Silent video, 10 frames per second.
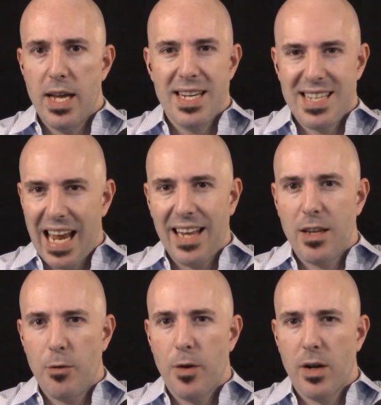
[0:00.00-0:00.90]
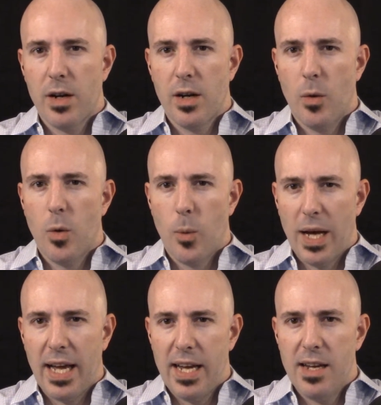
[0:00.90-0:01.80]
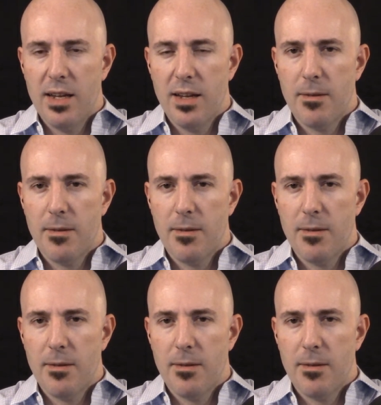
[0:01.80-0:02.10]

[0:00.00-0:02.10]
Is Antifa going to go away?